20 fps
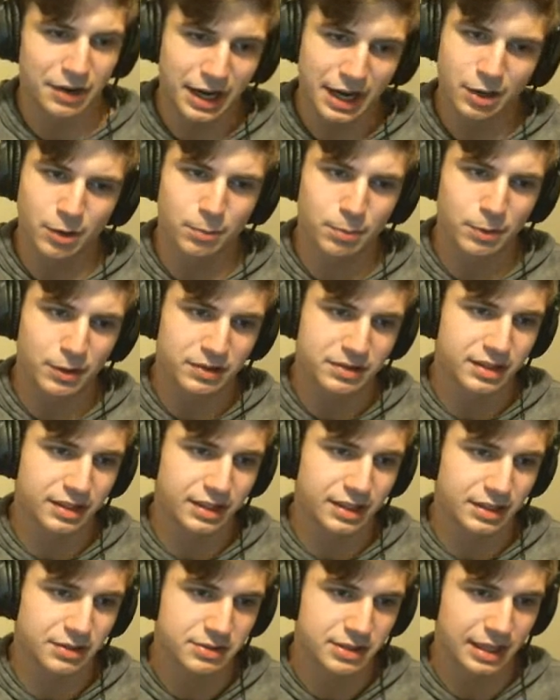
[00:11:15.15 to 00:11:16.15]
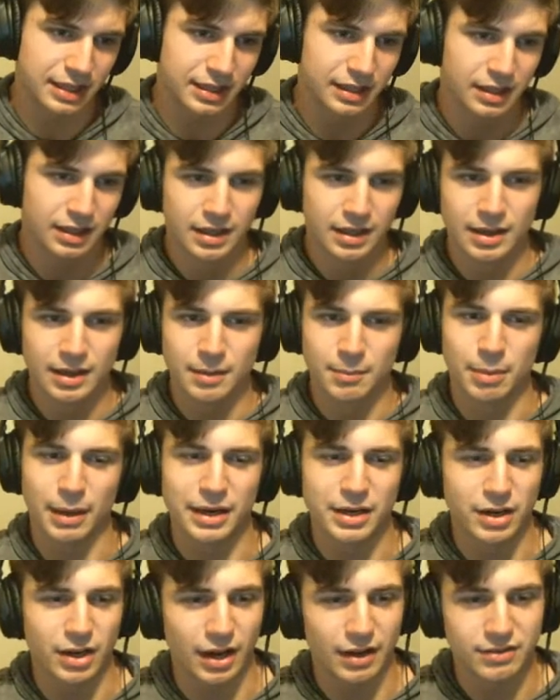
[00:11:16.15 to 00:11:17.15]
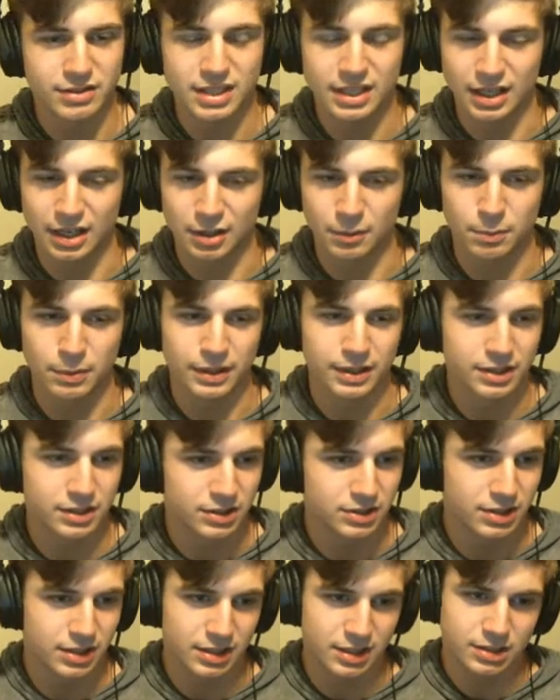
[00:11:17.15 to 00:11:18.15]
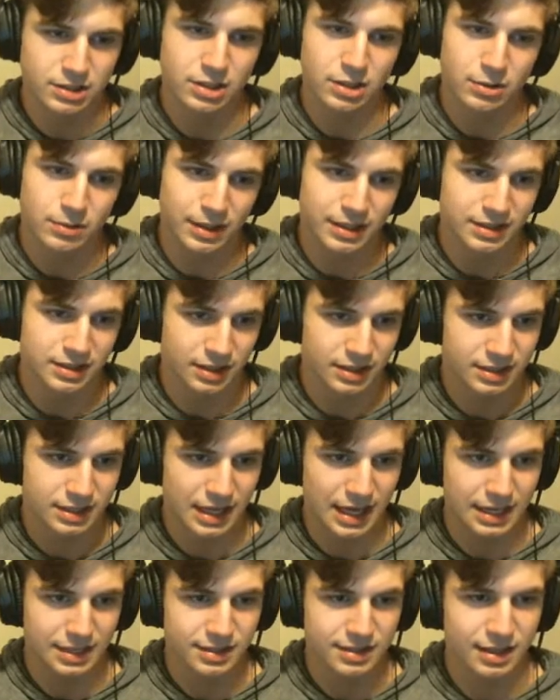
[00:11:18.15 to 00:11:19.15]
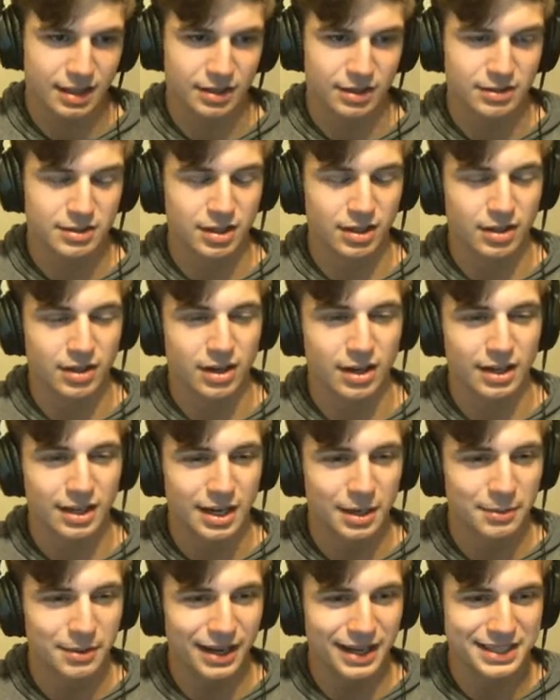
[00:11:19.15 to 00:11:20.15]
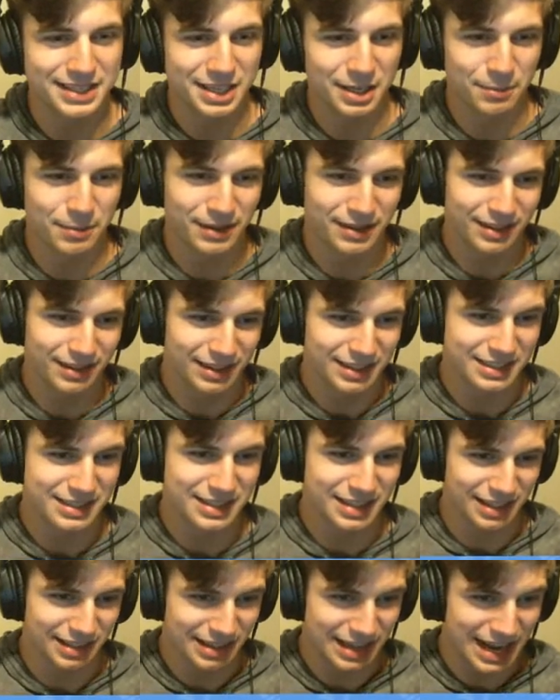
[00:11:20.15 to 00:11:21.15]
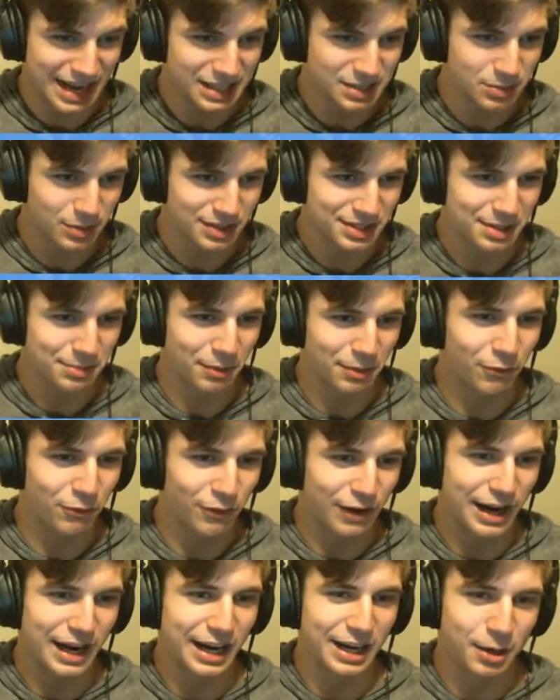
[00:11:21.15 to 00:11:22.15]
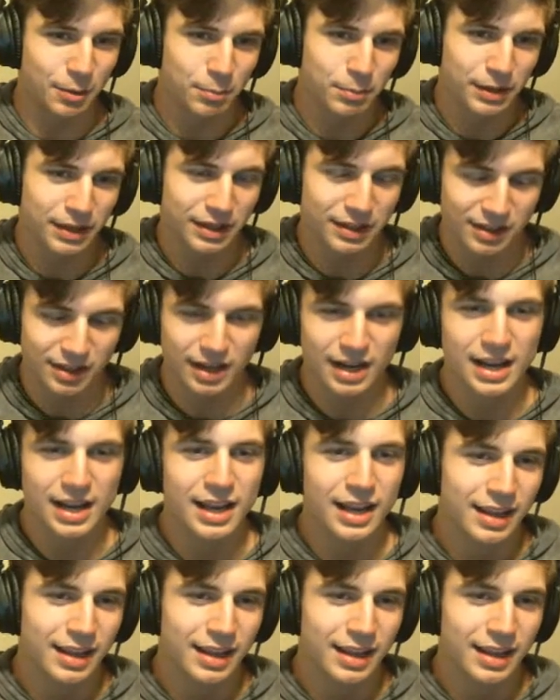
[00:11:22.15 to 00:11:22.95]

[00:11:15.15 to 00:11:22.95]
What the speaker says: I don't personally use it, but I've seen other players use it into great success. Another card coming at tier B, this is the last one. It's going to be Fire Pillar.